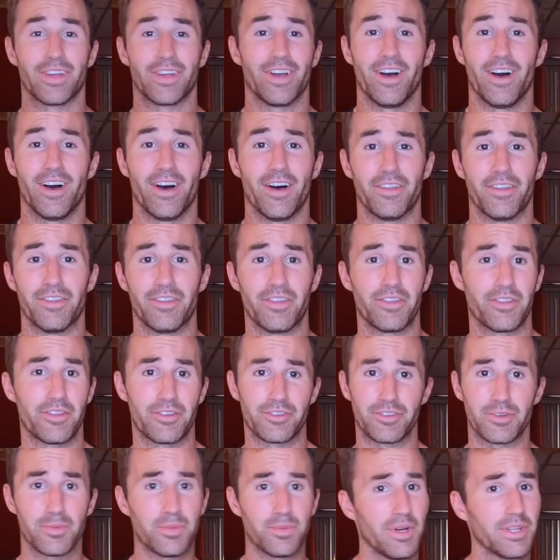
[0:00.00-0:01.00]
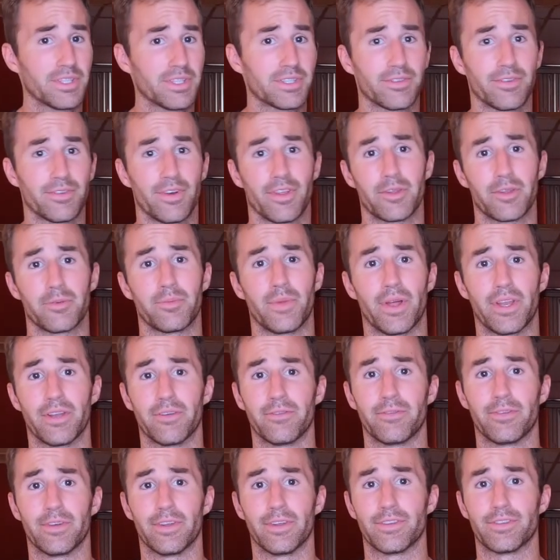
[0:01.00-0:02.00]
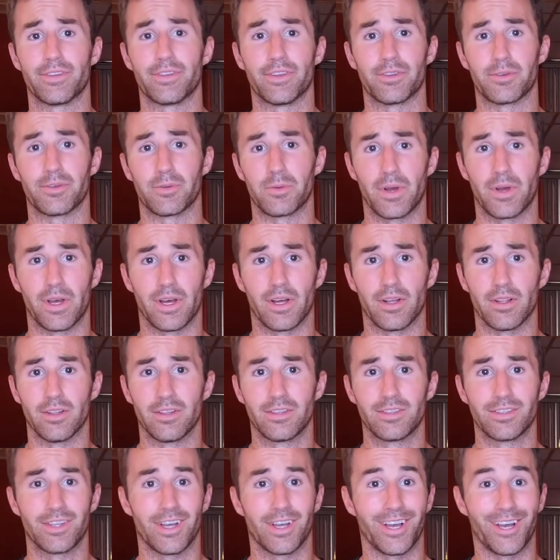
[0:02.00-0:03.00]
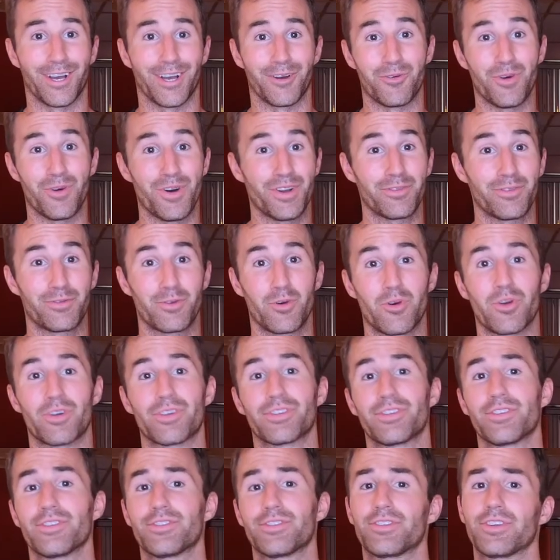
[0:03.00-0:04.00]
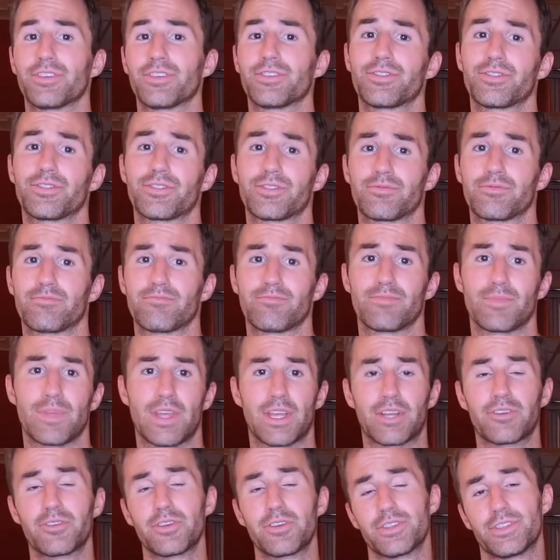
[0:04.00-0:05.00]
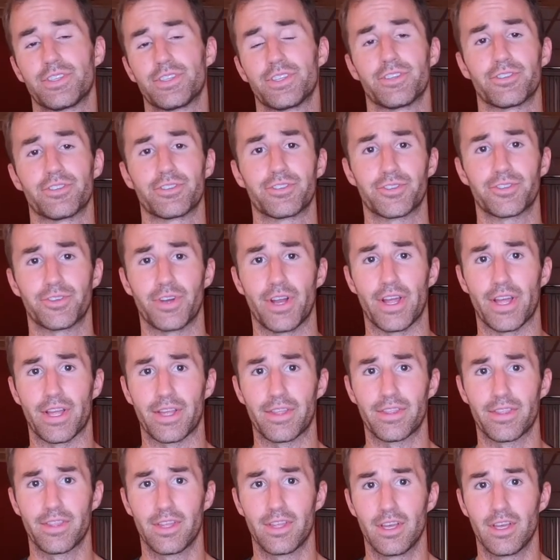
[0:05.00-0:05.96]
on, there's a bunch of other benefits as well. One, of course, is just increasing your strength.